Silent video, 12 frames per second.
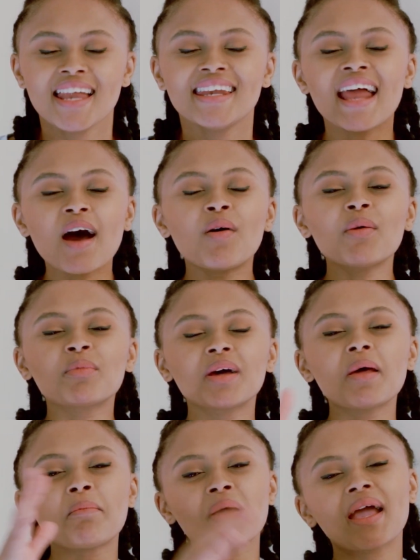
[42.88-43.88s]
Now I'm
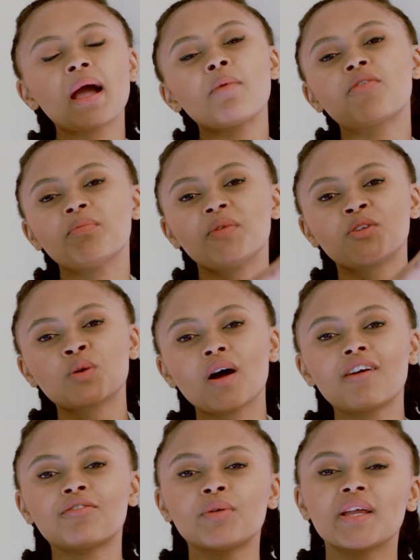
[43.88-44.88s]
gonna pick up from the
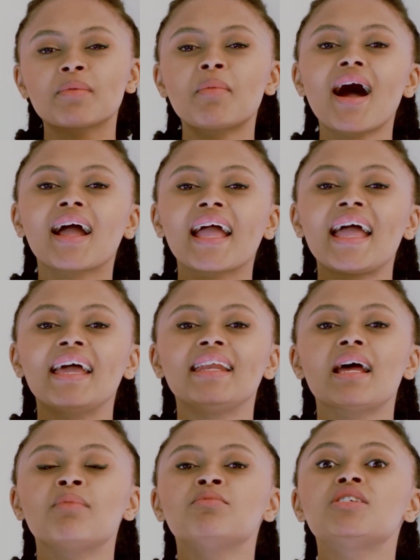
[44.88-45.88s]
12-week mark, and
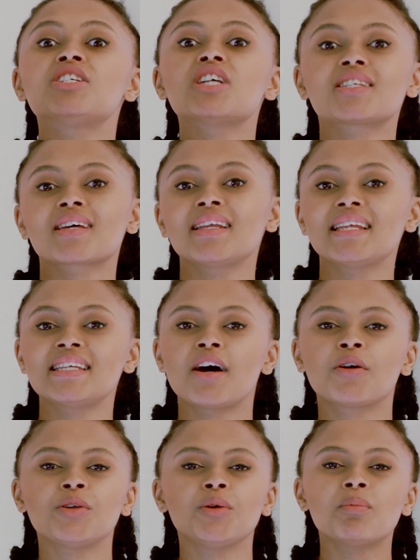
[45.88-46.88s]
I'm just gonna
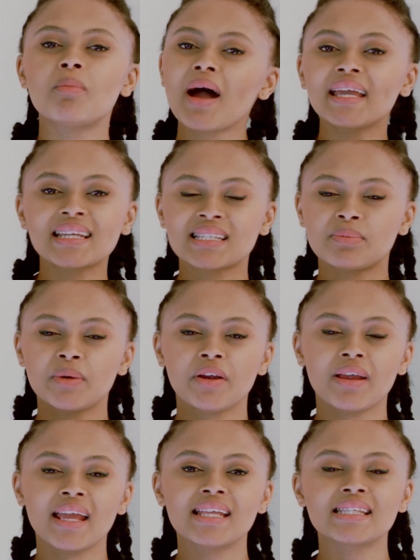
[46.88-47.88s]
tell you my
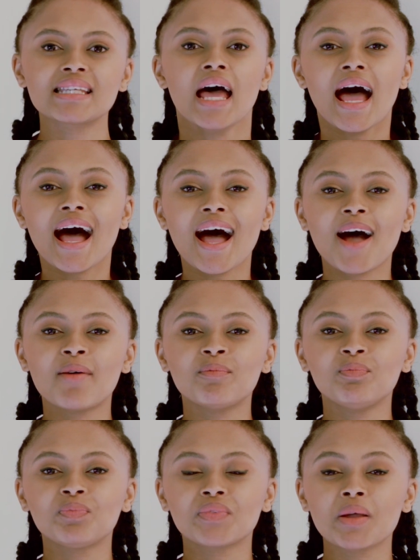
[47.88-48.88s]
experience
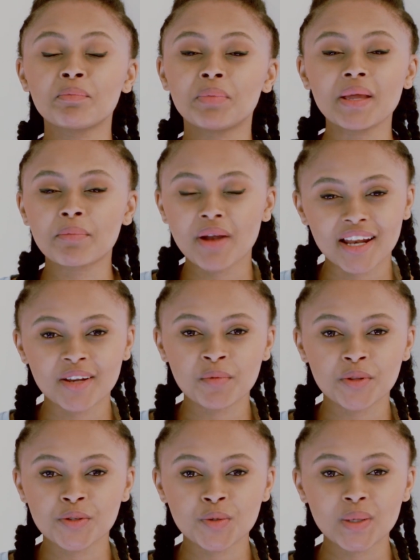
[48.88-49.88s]
being pregnant
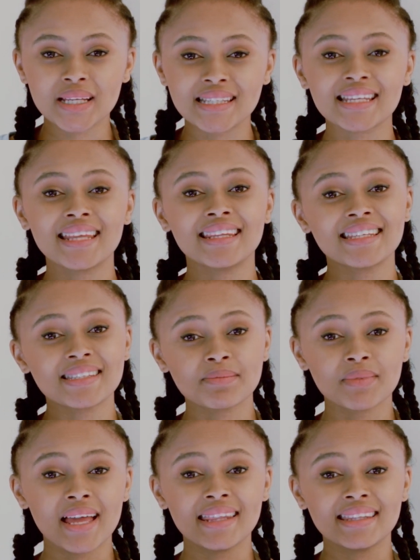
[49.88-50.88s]
with twins in
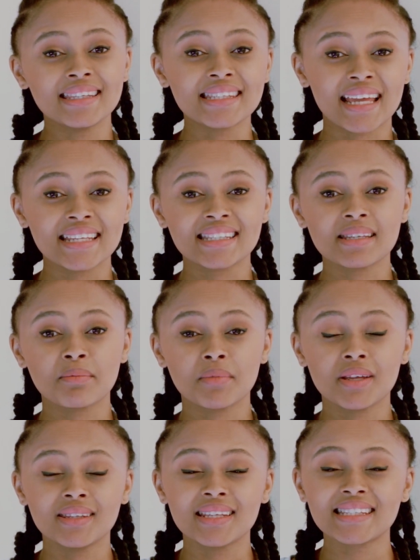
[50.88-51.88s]
the second
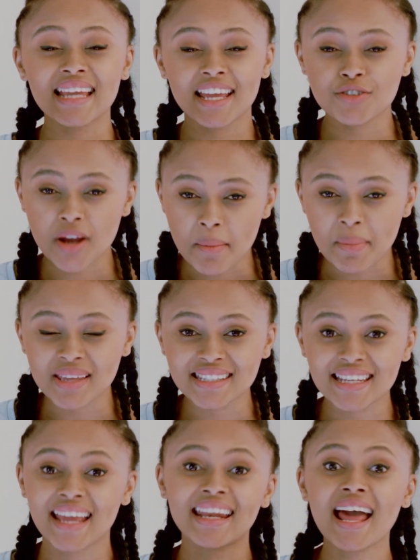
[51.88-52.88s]

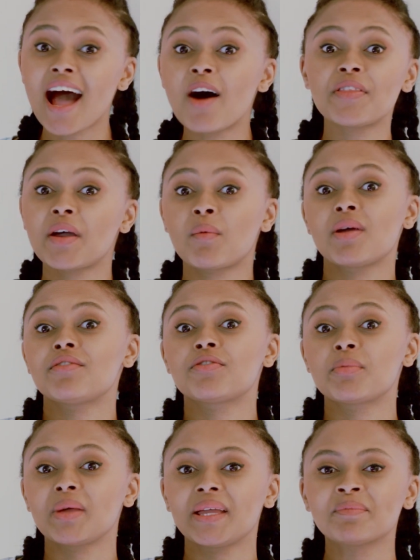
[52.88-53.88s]
trimester and how that went for
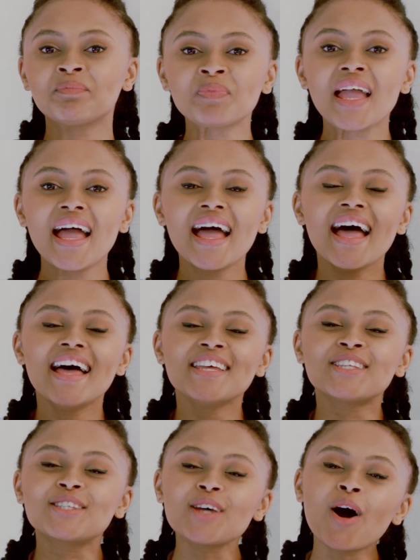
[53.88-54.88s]
me.
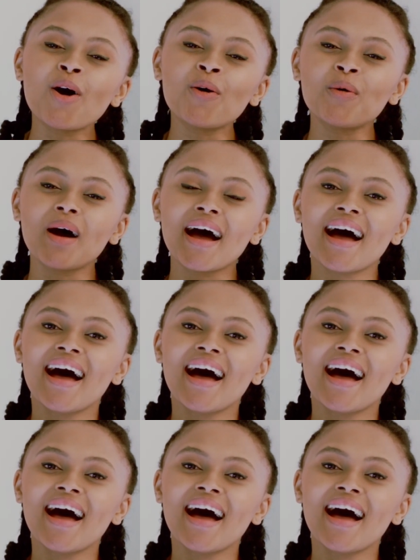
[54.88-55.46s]
So